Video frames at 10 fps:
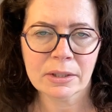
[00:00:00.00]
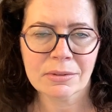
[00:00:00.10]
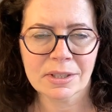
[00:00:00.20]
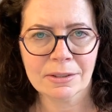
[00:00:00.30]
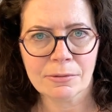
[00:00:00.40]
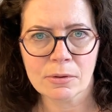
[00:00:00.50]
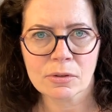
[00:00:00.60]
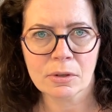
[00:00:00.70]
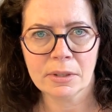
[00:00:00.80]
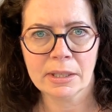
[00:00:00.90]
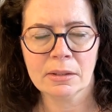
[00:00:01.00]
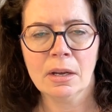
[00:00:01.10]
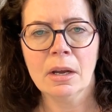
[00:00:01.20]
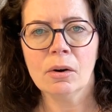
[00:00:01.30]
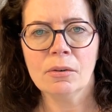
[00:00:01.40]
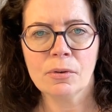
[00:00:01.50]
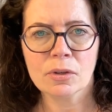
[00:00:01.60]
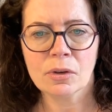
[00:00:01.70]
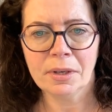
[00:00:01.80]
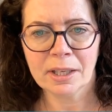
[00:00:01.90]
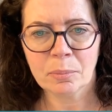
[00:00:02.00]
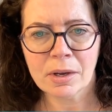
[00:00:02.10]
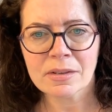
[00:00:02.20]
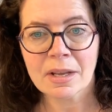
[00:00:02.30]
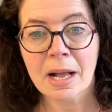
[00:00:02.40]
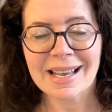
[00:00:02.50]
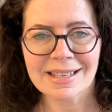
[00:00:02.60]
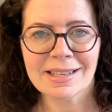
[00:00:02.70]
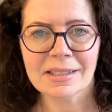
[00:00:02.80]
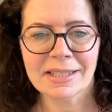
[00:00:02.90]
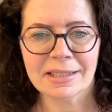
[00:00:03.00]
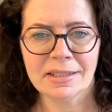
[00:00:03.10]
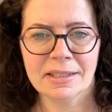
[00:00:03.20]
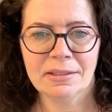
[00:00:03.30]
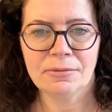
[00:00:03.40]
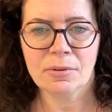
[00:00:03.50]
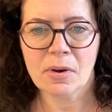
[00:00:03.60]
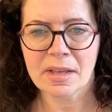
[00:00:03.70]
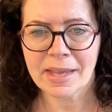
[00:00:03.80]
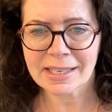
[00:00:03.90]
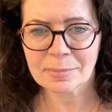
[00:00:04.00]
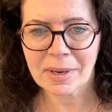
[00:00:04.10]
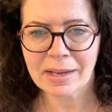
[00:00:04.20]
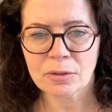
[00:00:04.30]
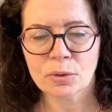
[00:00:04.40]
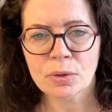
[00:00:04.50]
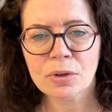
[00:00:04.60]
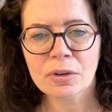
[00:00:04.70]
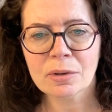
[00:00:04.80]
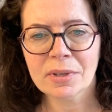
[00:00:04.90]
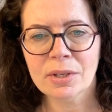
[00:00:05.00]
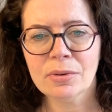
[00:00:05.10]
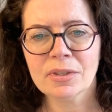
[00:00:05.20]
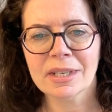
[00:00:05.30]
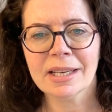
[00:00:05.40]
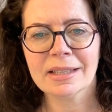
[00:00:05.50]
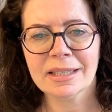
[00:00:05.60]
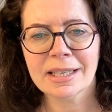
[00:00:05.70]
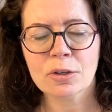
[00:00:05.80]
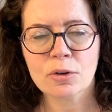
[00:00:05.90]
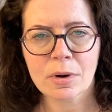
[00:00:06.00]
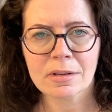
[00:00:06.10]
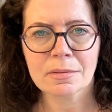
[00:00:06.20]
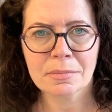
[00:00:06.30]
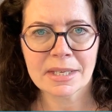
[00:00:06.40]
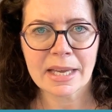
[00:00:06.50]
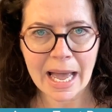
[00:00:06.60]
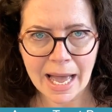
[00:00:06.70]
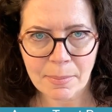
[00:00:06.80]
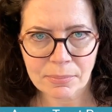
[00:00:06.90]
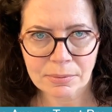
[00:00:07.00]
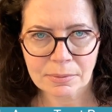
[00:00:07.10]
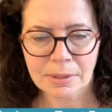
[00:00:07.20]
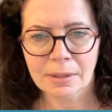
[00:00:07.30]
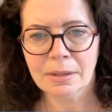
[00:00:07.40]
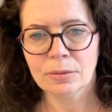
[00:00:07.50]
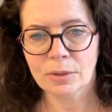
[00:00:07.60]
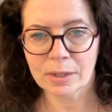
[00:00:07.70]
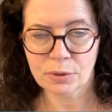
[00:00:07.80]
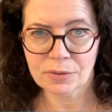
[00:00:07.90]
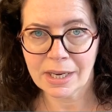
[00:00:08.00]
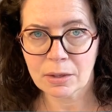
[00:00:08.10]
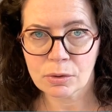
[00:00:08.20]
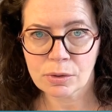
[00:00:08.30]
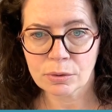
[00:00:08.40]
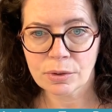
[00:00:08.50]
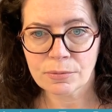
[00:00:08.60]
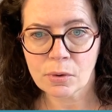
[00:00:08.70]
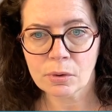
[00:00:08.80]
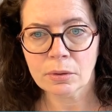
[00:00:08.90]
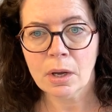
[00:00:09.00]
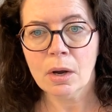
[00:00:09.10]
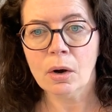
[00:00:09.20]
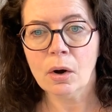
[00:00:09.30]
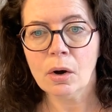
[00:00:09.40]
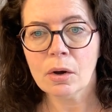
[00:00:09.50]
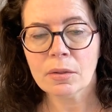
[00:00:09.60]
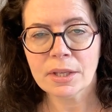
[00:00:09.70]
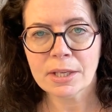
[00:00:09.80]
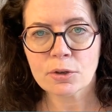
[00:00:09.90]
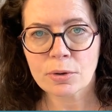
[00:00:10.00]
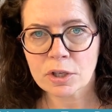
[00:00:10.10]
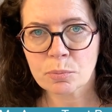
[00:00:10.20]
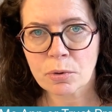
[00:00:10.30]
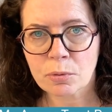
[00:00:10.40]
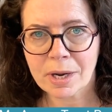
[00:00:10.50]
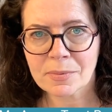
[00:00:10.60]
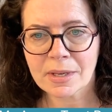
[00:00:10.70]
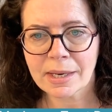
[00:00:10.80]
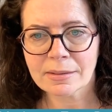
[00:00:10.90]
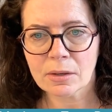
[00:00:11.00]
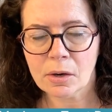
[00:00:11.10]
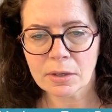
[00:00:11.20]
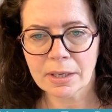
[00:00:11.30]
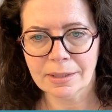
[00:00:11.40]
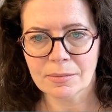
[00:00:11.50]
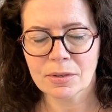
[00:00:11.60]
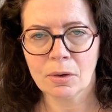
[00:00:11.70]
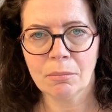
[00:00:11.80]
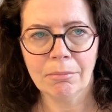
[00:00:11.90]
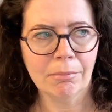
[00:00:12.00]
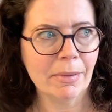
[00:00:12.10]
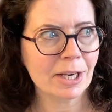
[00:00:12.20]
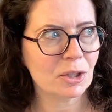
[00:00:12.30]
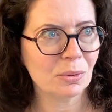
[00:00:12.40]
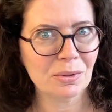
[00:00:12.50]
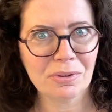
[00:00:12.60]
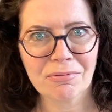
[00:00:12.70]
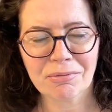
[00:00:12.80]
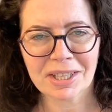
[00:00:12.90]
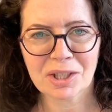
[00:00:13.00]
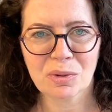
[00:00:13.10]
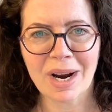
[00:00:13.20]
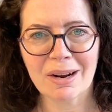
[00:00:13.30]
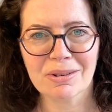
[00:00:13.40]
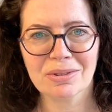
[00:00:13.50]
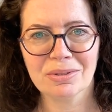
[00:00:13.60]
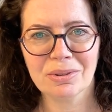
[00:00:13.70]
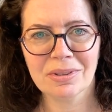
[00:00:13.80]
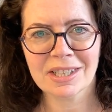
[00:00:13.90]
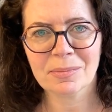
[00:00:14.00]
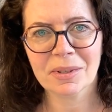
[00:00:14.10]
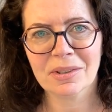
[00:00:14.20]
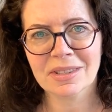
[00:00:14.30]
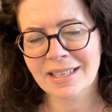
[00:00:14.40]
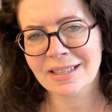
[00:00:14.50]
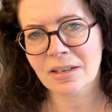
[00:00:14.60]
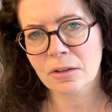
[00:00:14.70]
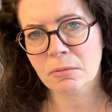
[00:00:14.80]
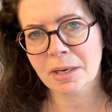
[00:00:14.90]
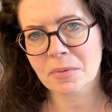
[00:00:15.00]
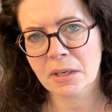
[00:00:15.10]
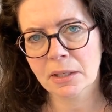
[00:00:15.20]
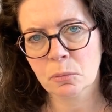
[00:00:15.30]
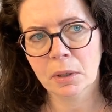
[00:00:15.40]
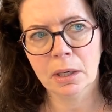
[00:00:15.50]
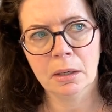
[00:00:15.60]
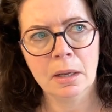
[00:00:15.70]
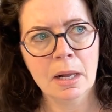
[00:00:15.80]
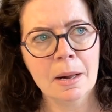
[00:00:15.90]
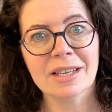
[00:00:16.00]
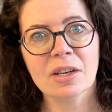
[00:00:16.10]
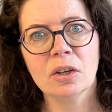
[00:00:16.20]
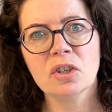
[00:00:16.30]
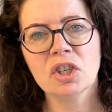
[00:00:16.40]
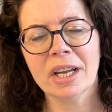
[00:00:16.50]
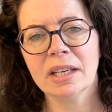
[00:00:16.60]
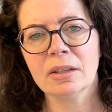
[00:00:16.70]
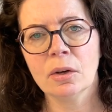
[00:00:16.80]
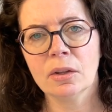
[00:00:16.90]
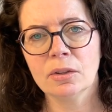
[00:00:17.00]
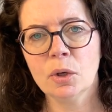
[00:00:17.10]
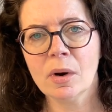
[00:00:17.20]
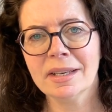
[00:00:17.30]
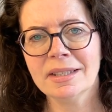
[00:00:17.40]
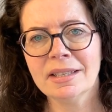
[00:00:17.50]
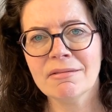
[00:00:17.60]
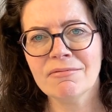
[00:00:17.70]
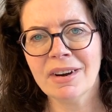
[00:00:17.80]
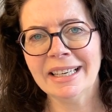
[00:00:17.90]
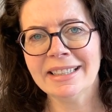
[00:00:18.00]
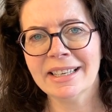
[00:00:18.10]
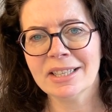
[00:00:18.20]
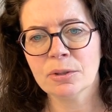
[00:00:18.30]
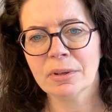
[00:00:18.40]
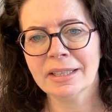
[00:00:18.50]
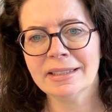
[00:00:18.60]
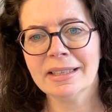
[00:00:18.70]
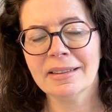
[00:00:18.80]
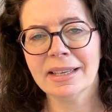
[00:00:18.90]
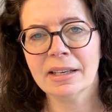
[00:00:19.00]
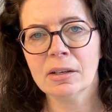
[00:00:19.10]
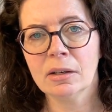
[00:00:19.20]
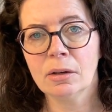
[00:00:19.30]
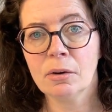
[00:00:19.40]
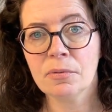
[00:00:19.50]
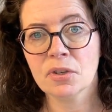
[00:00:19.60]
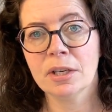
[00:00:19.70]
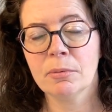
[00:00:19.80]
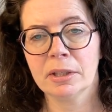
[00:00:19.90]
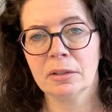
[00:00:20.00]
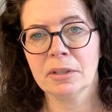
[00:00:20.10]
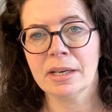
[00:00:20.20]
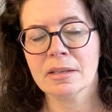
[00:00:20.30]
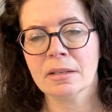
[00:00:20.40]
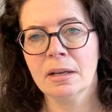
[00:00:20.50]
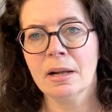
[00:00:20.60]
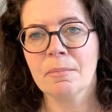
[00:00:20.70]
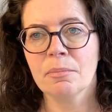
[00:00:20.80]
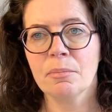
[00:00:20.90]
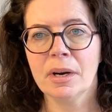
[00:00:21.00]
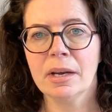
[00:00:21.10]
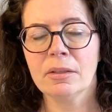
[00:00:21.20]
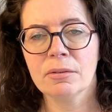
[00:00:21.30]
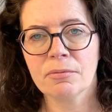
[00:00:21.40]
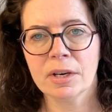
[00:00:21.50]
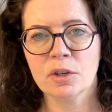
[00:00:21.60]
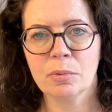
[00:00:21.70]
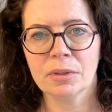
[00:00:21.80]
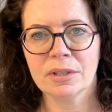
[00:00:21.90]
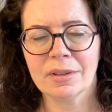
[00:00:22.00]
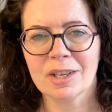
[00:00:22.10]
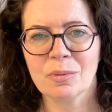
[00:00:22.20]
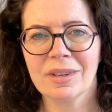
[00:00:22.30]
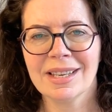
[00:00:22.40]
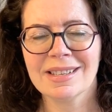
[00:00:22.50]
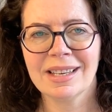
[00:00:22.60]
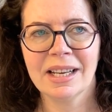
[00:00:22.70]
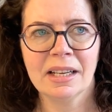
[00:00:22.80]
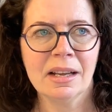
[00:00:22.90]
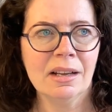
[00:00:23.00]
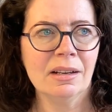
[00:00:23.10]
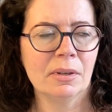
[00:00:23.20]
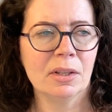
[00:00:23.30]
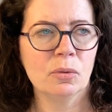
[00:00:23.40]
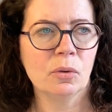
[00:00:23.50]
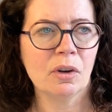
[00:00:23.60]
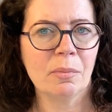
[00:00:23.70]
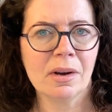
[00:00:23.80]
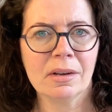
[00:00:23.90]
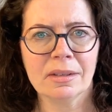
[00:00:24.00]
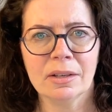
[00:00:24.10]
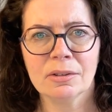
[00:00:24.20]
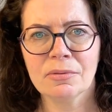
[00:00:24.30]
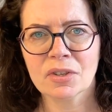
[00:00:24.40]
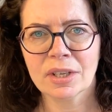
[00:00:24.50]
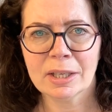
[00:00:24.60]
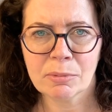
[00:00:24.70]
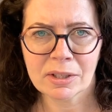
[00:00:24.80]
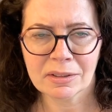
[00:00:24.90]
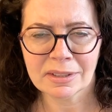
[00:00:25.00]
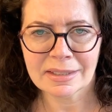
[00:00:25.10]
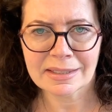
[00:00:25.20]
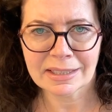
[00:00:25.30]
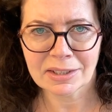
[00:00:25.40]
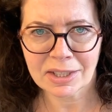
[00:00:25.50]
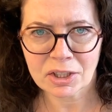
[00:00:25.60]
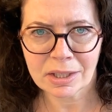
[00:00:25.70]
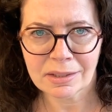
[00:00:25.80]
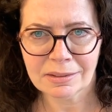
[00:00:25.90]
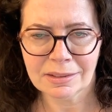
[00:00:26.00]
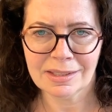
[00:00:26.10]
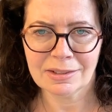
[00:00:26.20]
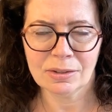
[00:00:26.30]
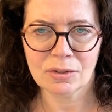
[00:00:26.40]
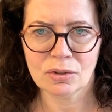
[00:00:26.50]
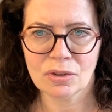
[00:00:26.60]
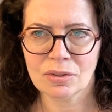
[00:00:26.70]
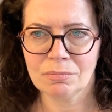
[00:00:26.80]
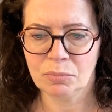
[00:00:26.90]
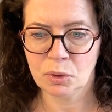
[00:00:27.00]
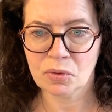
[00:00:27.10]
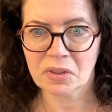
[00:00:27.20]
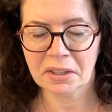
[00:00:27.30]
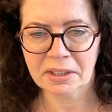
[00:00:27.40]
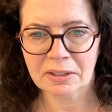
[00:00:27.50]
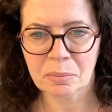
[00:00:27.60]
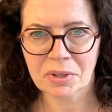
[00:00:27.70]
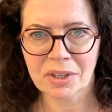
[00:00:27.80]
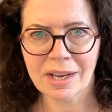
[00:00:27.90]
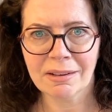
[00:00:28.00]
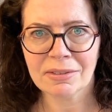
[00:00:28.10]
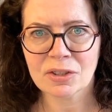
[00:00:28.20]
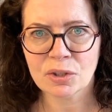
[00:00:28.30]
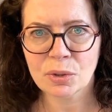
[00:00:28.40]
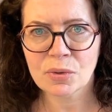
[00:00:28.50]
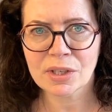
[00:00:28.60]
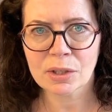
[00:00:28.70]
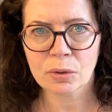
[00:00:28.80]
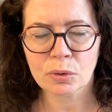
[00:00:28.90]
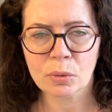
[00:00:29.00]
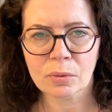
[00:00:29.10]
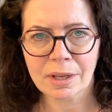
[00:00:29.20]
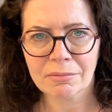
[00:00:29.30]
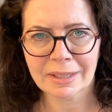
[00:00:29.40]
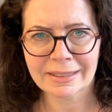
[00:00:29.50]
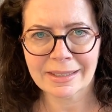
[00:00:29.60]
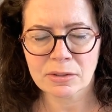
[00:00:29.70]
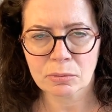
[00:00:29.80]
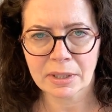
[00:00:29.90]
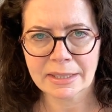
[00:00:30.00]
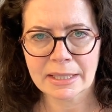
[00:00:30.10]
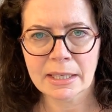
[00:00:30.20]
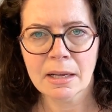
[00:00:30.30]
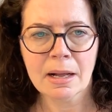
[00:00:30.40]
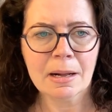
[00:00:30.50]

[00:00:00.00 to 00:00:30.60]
using France Connect or France Connect Plus. As an alternative for an expat, you're going to be using the Trust Me app that you download on your phone or the Trust Pro website online. So make sure you're free 2 hours to do this, because these are the websites where it's going to check your ID, validate your ID, and they are officially recognized by the French body. So that's why they say, what they talk about, an officially recognized signature. It's not just you signing a PDF, it's using a tool that validates your ID.